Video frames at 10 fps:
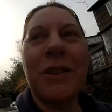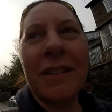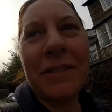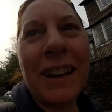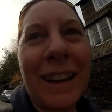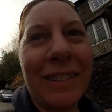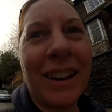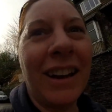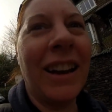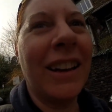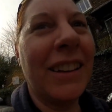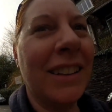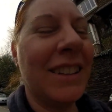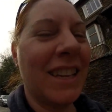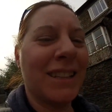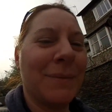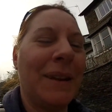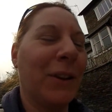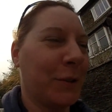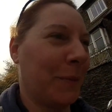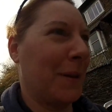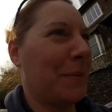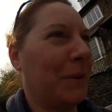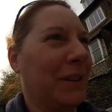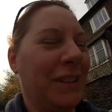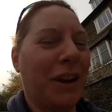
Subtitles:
quite funny having Isla. You tend to meet lots of people,